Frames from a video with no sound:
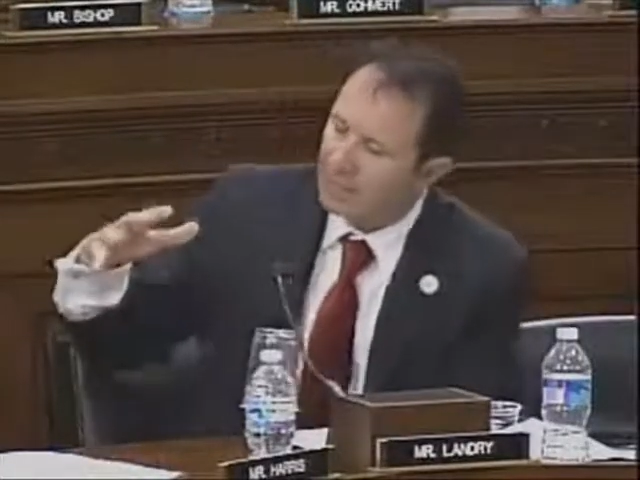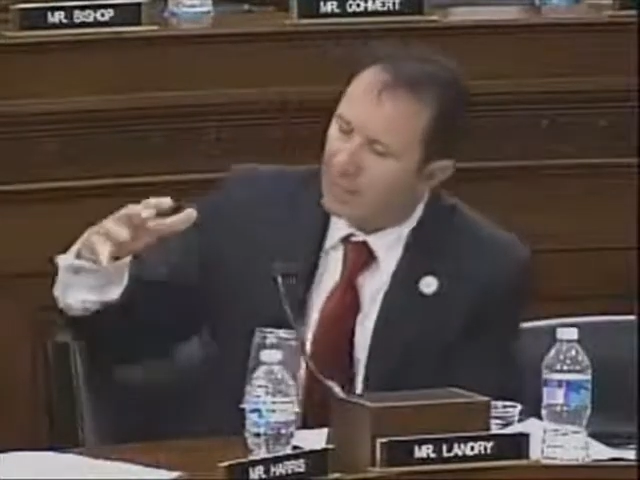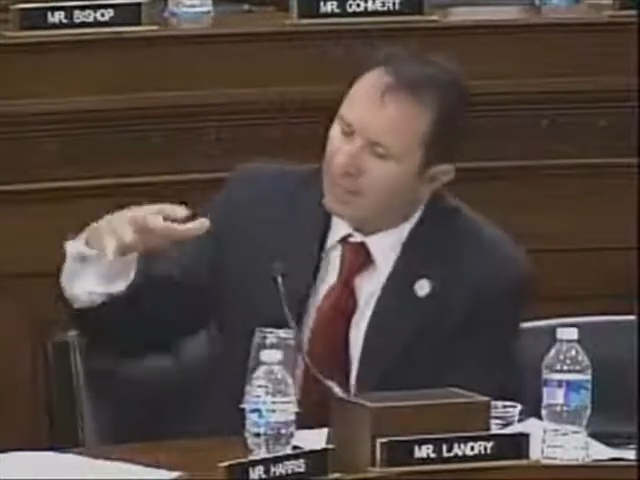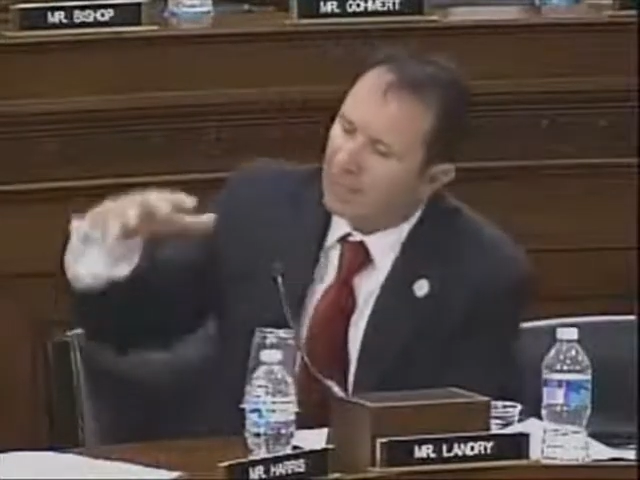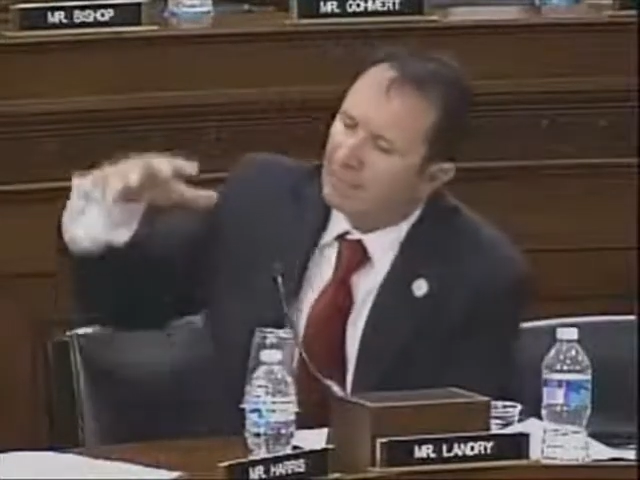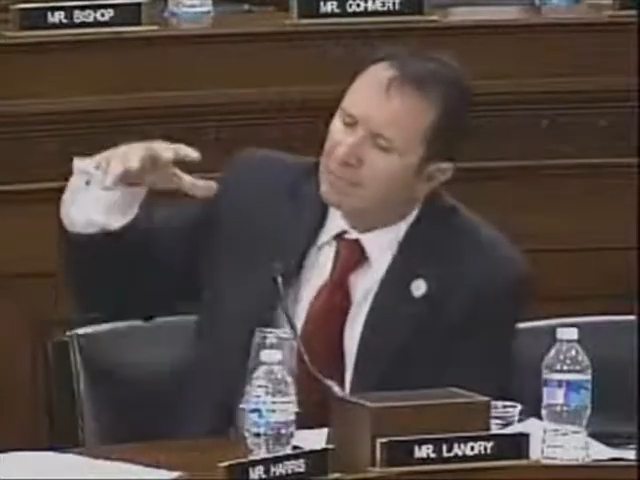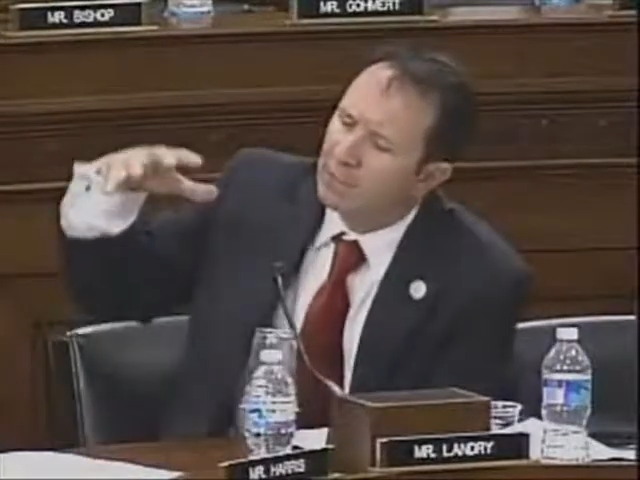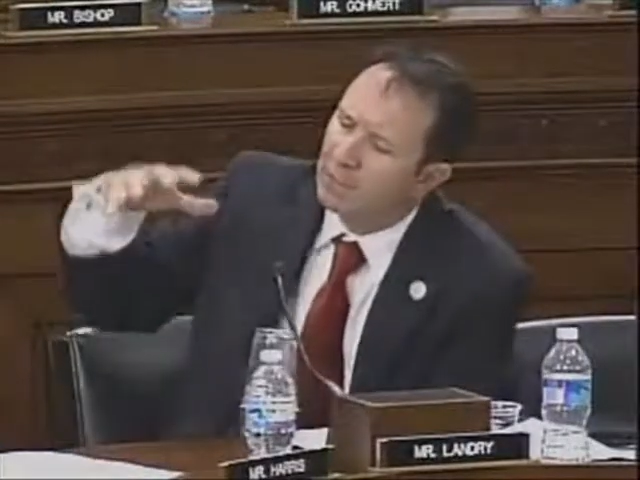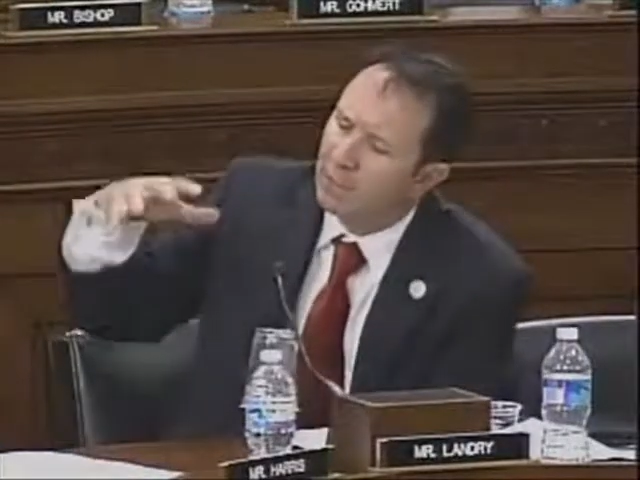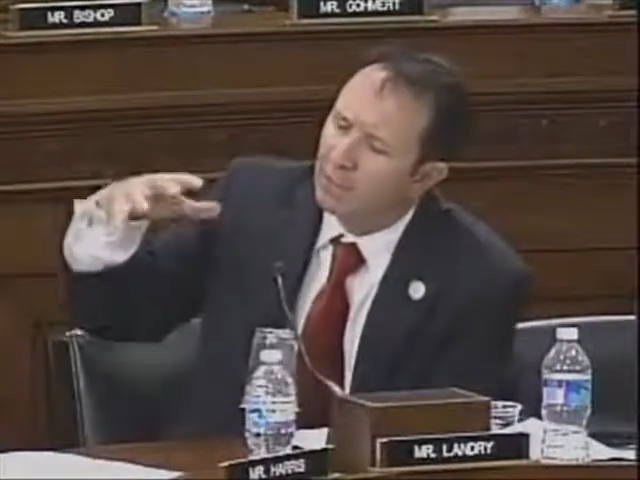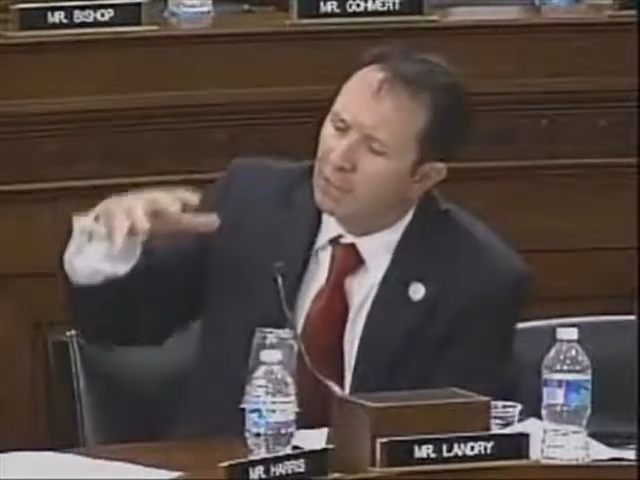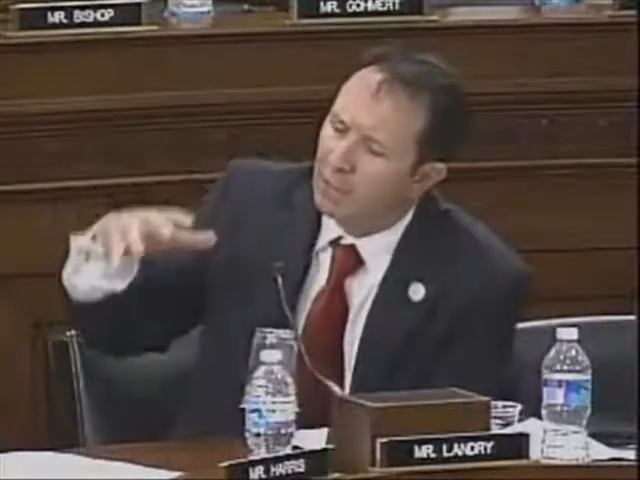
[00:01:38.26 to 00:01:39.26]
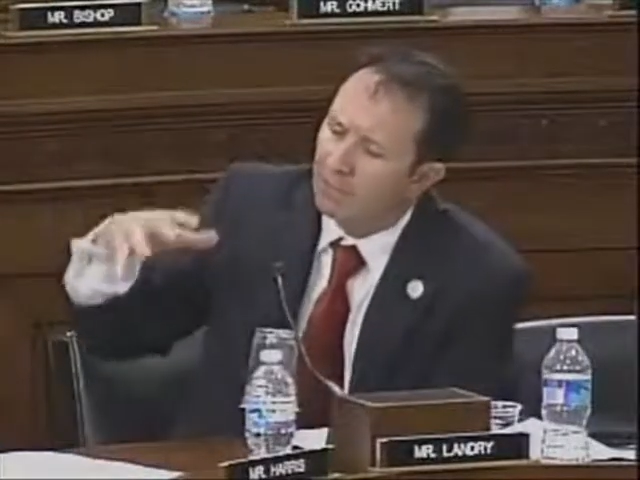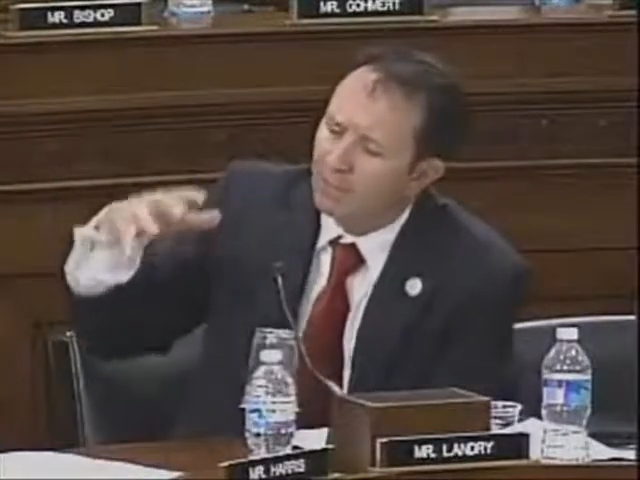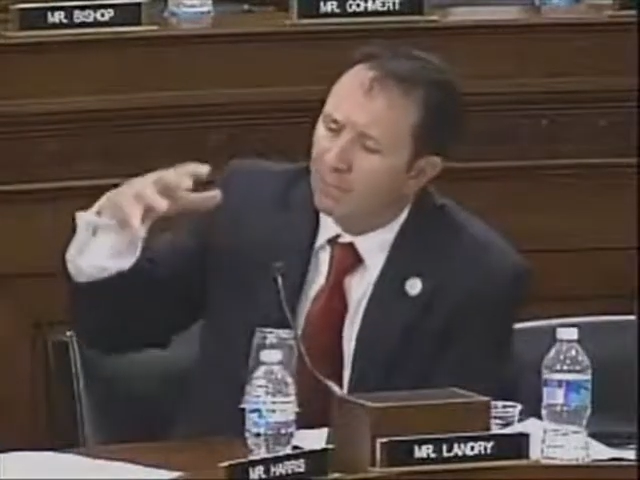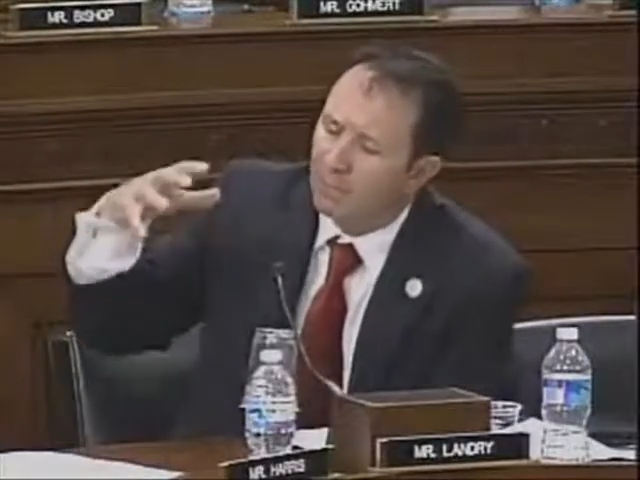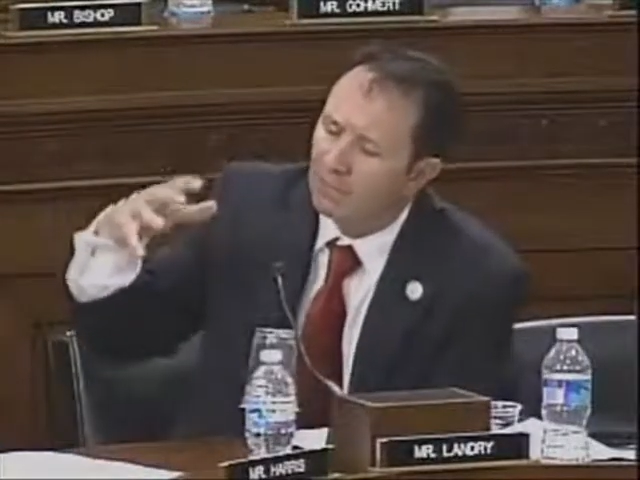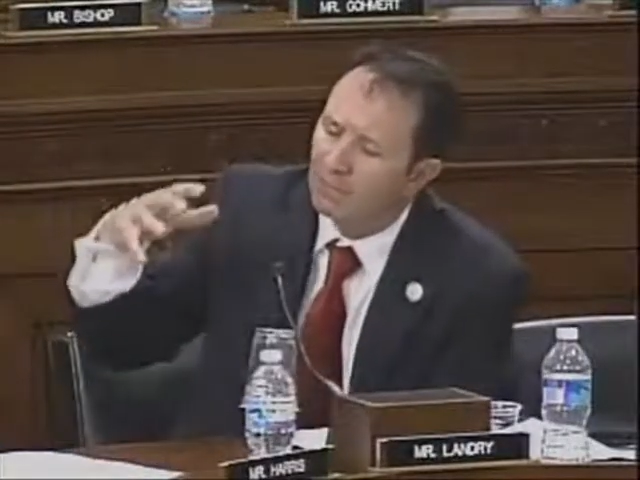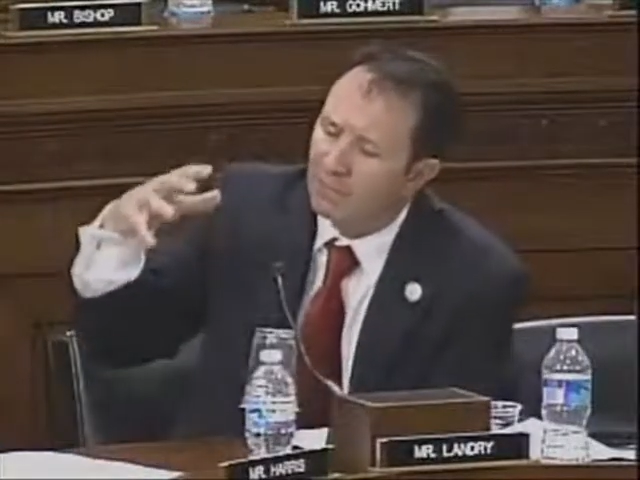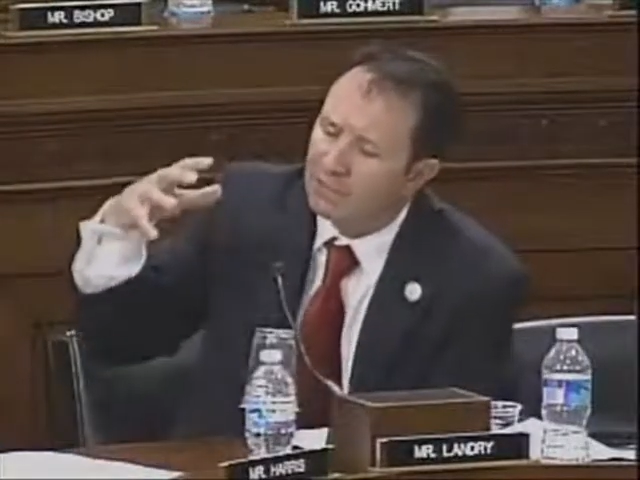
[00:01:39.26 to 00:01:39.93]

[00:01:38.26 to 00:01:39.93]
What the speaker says: I mean, but look, if a